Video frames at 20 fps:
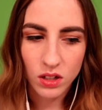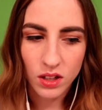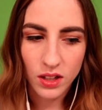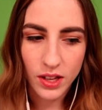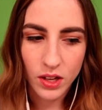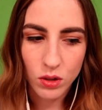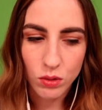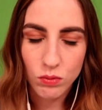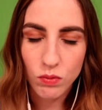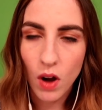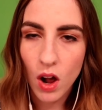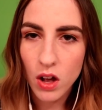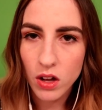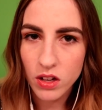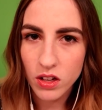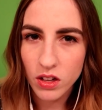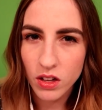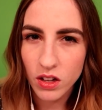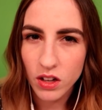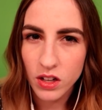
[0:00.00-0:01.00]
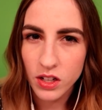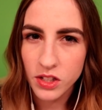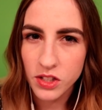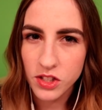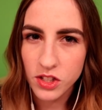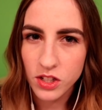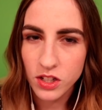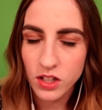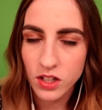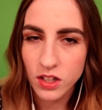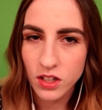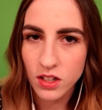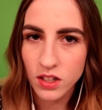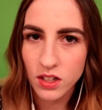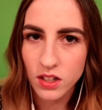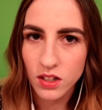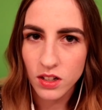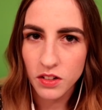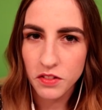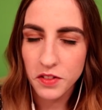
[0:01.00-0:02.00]
like rock concert
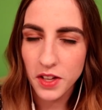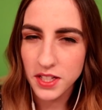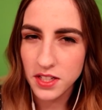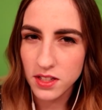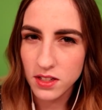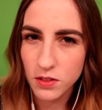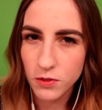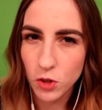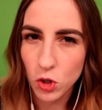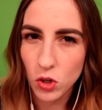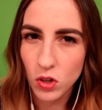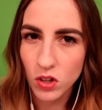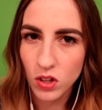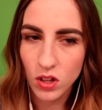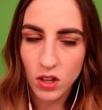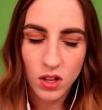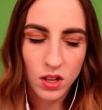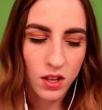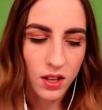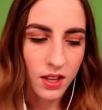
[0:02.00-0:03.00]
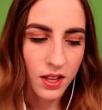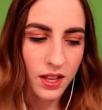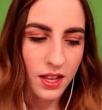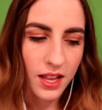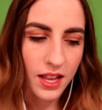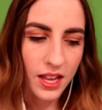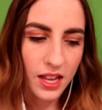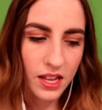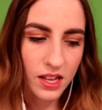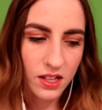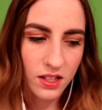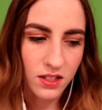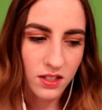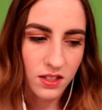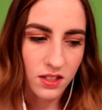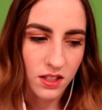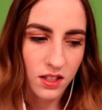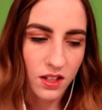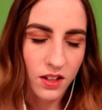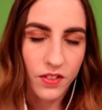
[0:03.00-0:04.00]
festival,
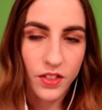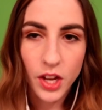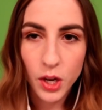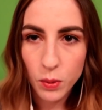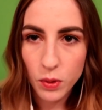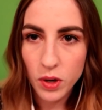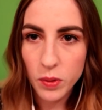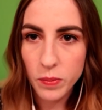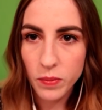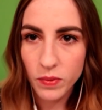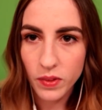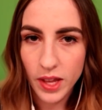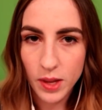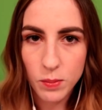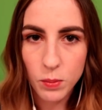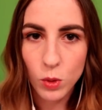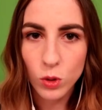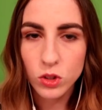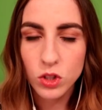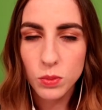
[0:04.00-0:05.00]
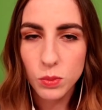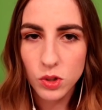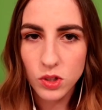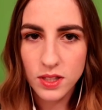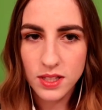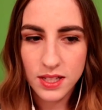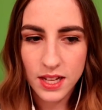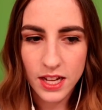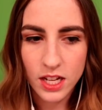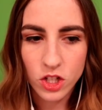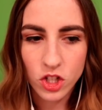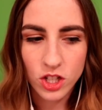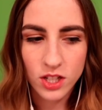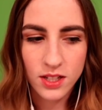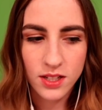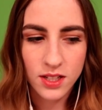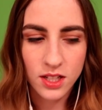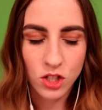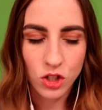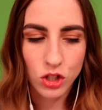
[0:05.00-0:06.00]
and there were like multiple
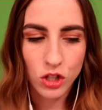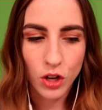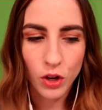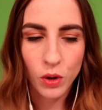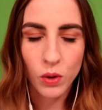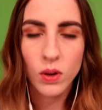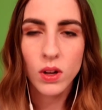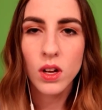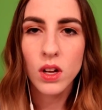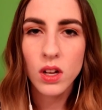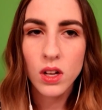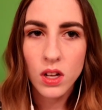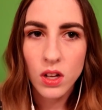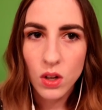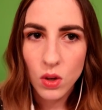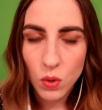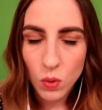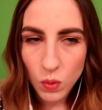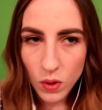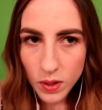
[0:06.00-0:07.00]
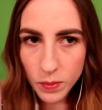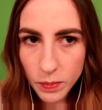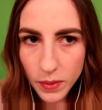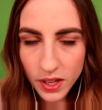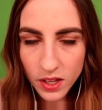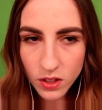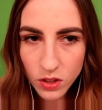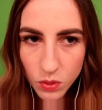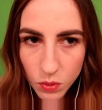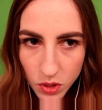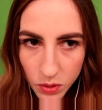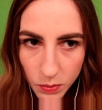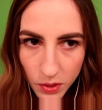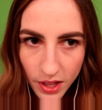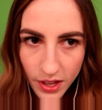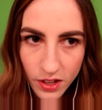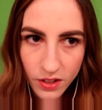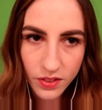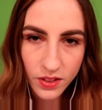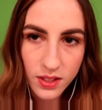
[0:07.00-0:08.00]
stages, and so one band would
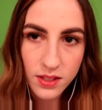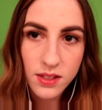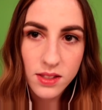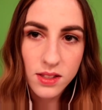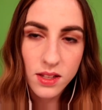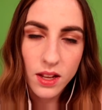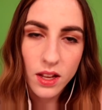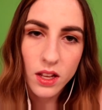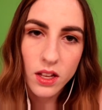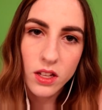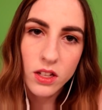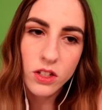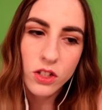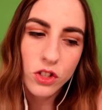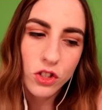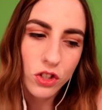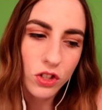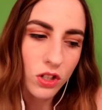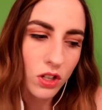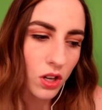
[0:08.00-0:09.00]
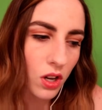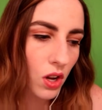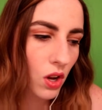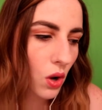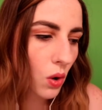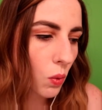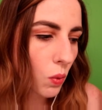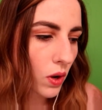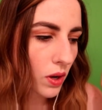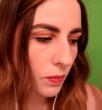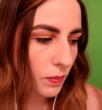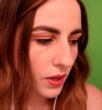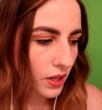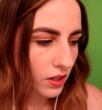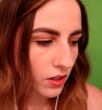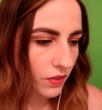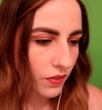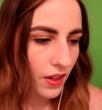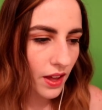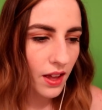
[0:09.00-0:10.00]
play on this stage, one
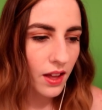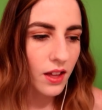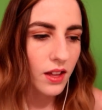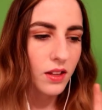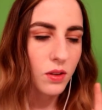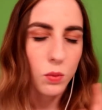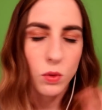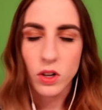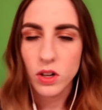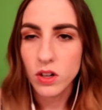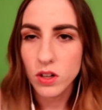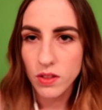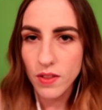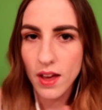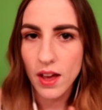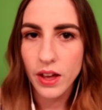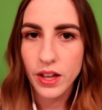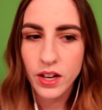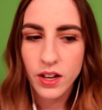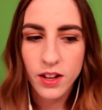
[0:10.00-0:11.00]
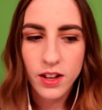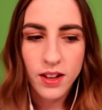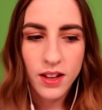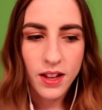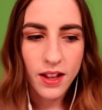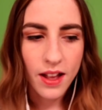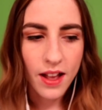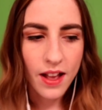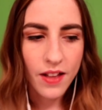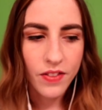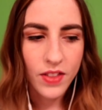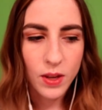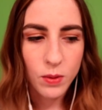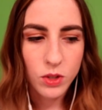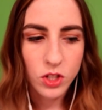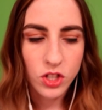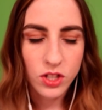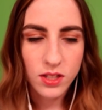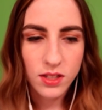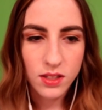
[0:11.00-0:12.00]
band on that, one on that, and they
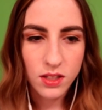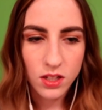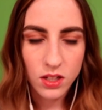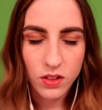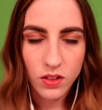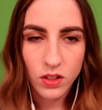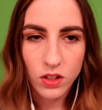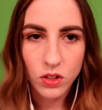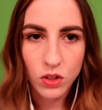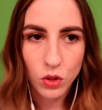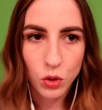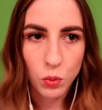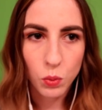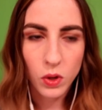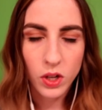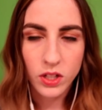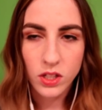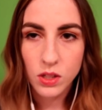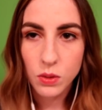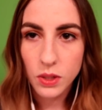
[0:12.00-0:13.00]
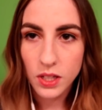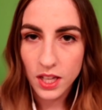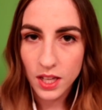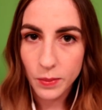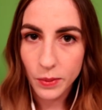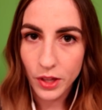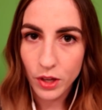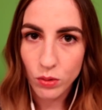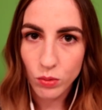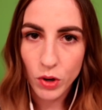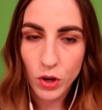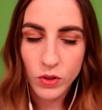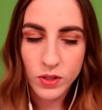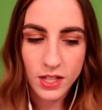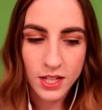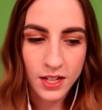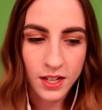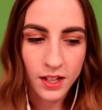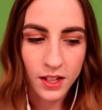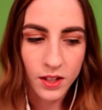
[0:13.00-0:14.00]
would just, the new ones would keep like
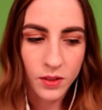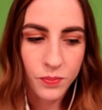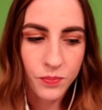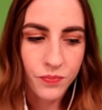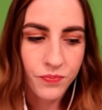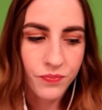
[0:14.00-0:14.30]
rotating.